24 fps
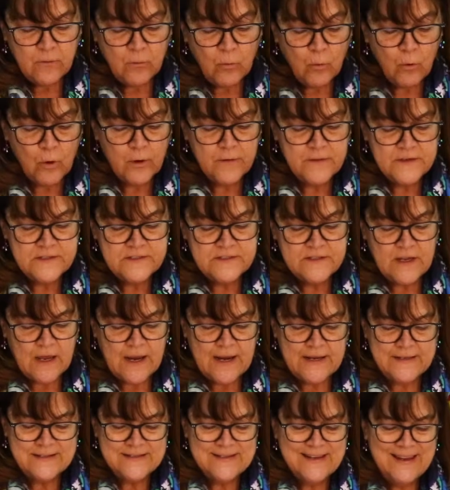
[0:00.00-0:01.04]
or the
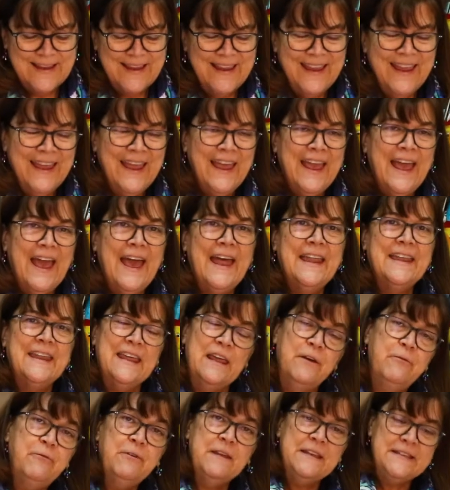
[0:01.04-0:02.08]
sides. And
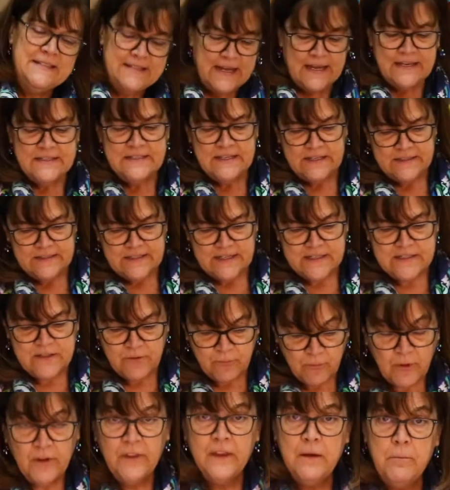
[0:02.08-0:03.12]
if it does, it
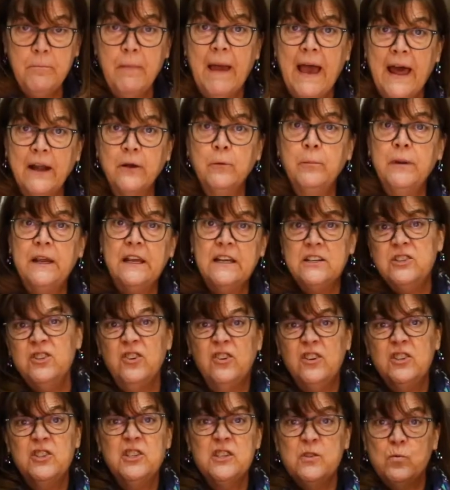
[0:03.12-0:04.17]
doesn't really matter, because you
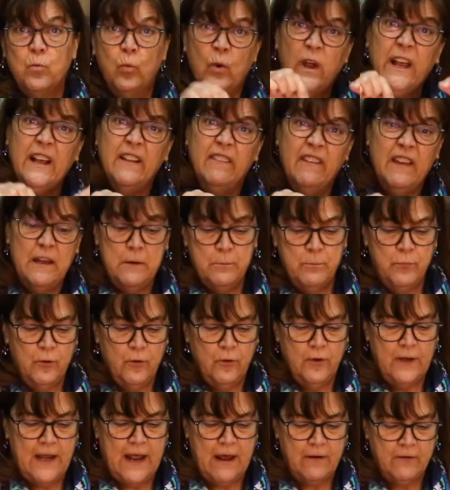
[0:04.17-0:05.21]
can just wiggle it and
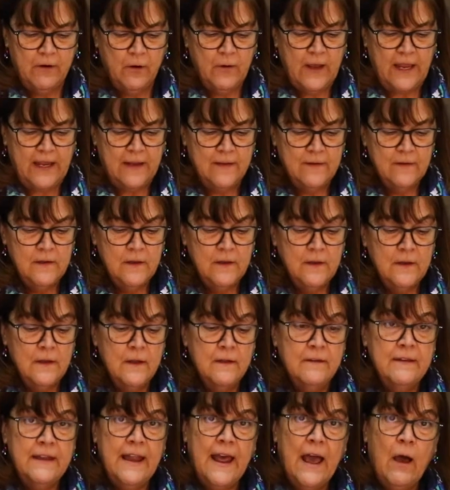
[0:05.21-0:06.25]
pull it out. Okay,
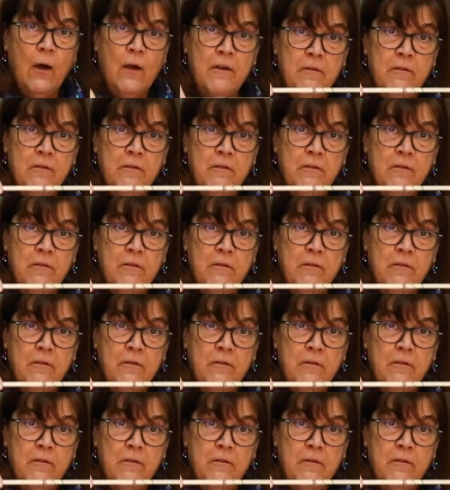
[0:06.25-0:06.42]
now